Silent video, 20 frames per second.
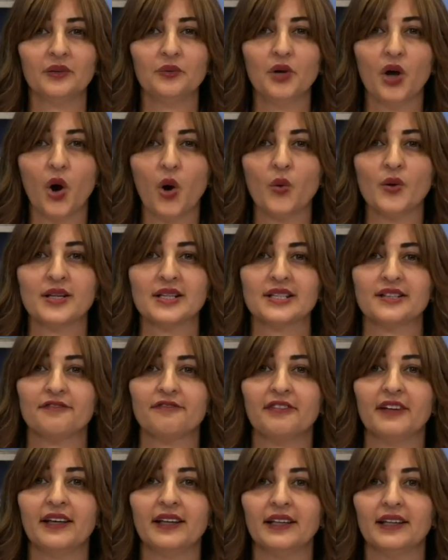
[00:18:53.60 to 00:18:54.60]
always
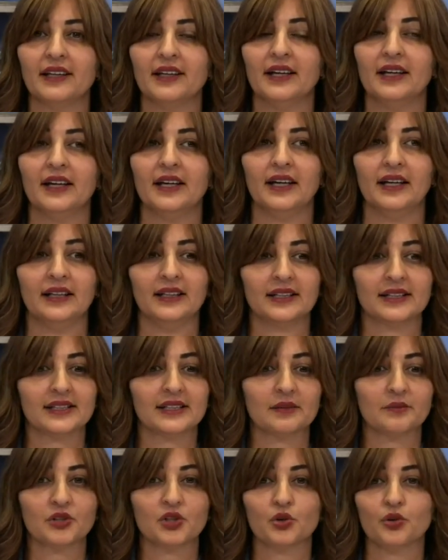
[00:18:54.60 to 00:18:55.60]
feel
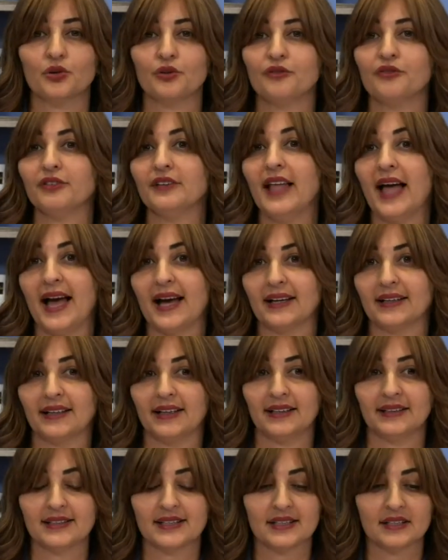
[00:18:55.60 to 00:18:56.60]
some sort of lack
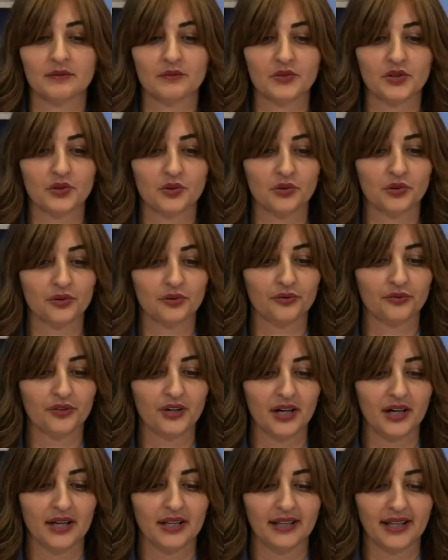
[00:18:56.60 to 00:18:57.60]
and some sort of
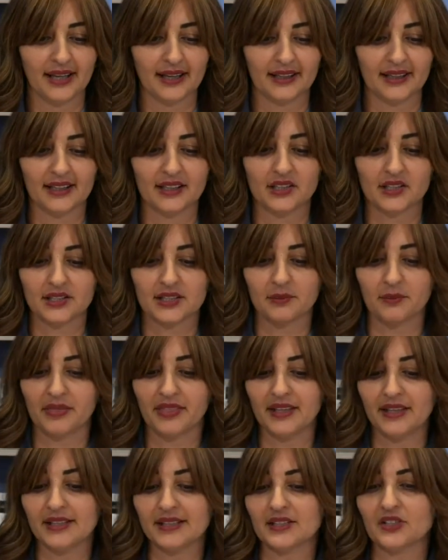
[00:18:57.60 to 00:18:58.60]
like some
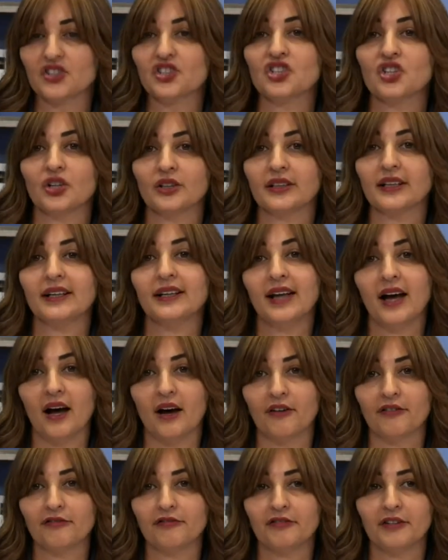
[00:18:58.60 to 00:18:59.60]
things is not
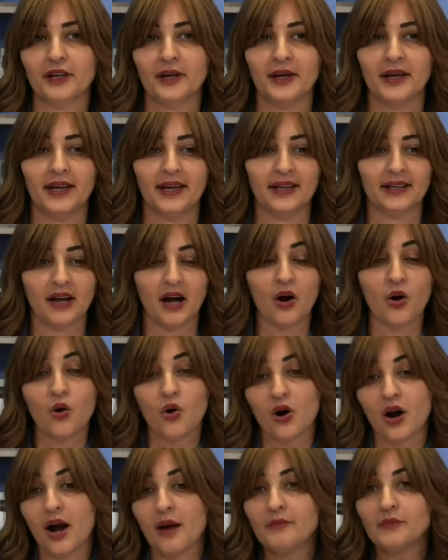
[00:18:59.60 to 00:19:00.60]
enough,
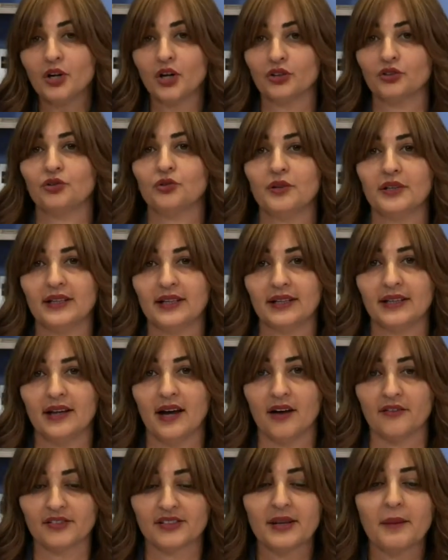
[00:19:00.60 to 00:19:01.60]
or I'm not doing
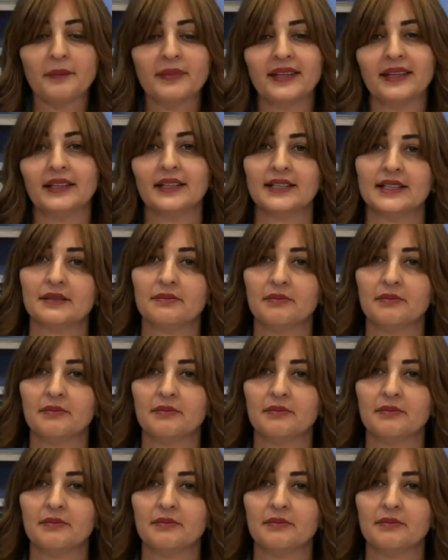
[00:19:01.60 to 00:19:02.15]
enough. Something is